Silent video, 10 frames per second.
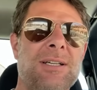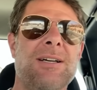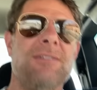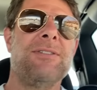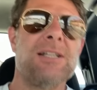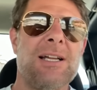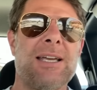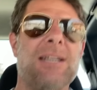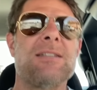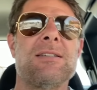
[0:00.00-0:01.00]
I feel like
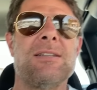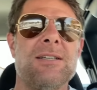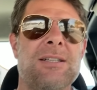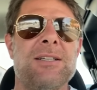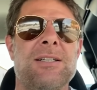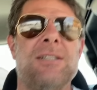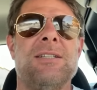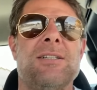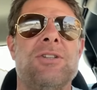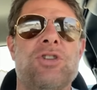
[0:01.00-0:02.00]
it's
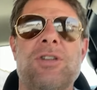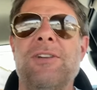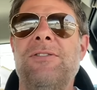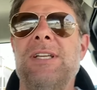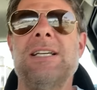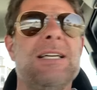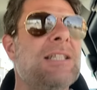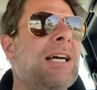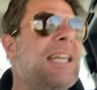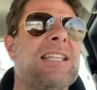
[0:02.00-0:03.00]
shifting
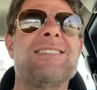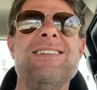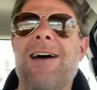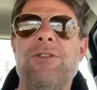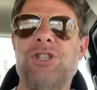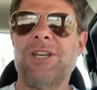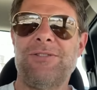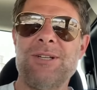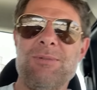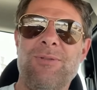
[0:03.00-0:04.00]
like it's never
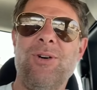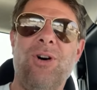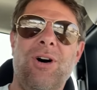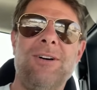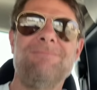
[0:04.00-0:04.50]
shifted before.